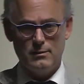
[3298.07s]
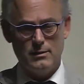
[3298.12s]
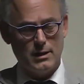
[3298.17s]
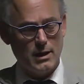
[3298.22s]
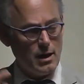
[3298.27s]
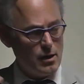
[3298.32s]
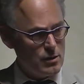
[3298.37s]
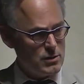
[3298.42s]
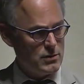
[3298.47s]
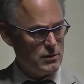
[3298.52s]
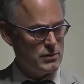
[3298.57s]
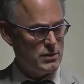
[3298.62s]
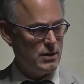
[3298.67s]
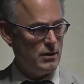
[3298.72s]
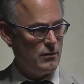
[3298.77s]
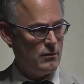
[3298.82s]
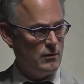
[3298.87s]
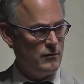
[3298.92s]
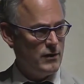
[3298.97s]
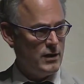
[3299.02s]
The characters an
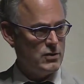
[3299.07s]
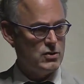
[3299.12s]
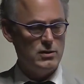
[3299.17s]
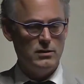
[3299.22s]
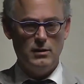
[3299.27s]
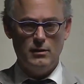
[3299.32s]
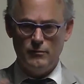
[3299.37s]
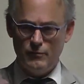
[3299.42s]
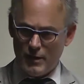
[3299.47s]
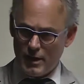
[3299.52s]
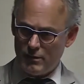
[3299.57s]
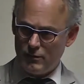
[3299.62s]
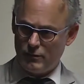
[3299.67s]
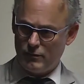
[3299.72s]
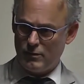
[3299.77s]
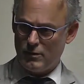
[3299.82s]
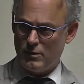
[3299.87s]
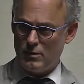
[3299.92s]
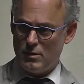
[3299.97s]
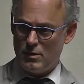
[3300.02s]
invention. The
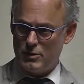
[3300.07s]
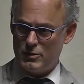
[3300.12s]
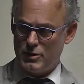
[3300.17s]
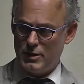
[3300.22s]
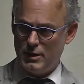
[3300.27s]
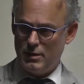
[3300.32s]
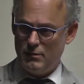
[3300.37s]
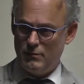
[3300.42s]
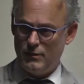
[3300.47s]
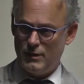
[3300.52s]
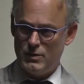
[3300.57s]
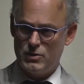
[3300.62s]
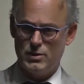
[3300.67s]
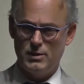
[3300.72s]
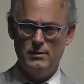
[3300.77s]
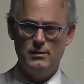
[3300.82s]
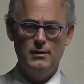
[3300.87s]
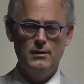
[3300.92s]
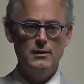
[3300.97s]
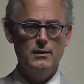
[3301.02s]
events are largely an
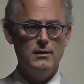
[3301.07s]
invention,